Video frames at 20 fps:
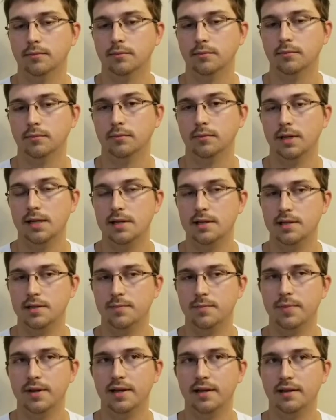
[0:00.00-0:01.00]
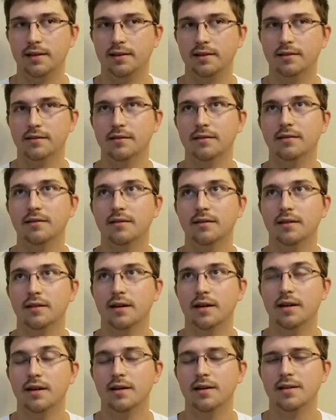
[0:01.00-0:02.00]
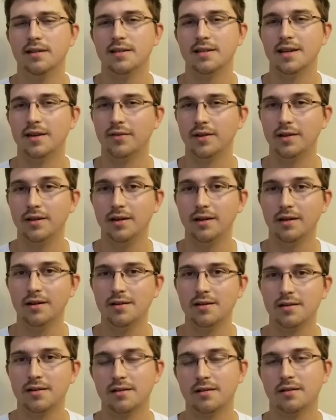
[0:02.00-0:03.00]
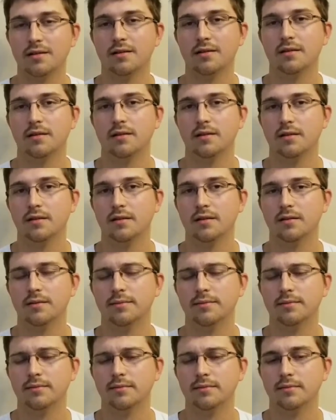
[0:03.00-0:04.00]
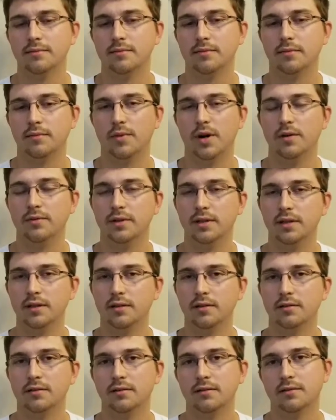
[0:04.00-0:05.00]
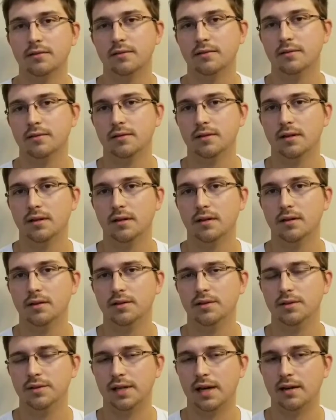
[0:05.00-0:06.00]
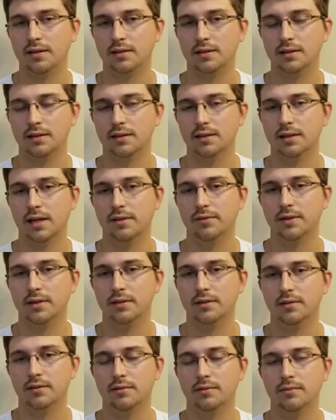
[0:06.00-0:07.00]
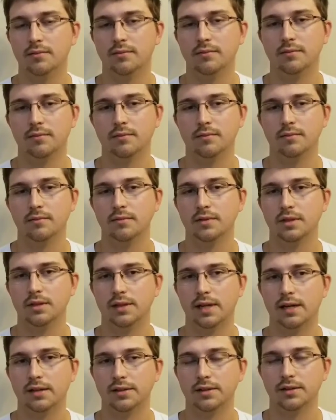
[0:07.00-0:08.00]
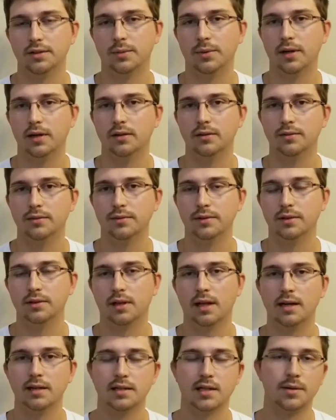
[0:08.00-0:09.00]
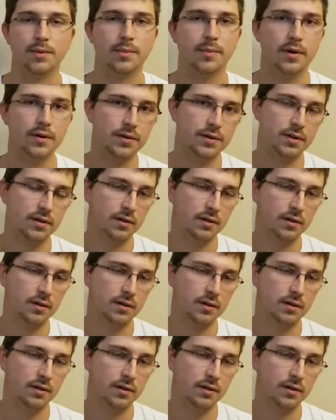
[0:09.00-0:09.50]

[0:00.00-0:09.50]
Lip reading: It's been 7 years, roughly. 2011, 2012 is the last time I posted